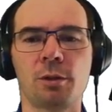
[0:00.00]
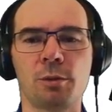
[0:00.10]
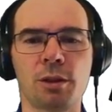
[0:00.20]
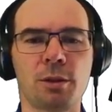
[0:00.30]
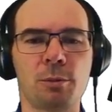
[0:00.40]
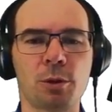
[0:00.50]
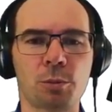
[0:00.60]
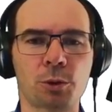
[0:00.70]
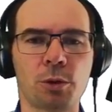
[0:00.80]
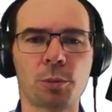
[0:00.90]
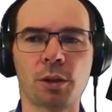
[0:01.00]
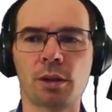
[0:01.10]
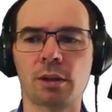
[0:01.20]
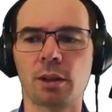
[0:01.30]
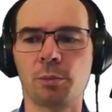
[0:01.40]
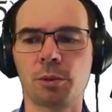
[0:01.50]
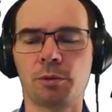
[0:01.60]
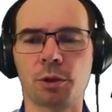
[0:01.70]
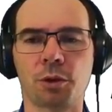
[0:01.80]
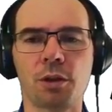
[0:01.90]
what's a more appropriate example
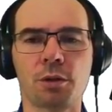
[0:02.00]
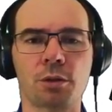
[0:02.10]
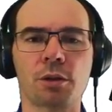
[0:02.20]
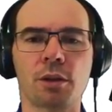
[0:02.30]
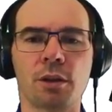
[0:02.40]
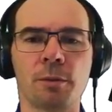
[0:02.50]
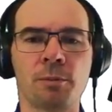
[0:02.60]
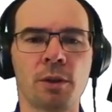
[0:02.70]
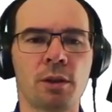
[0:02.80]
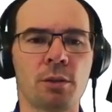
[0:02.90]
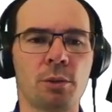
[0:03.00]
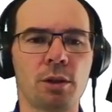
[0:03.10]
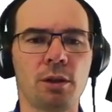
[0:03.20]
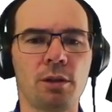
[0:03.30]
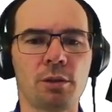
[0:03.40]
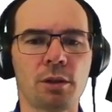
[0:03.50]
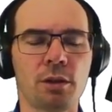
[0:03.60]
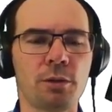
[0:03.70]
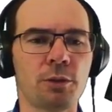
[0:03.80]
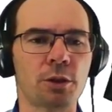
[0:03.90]
for grid search then? Well, look at
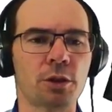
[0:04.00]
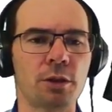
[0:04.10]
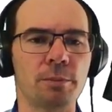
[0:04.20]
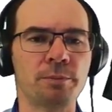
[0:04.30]
this function.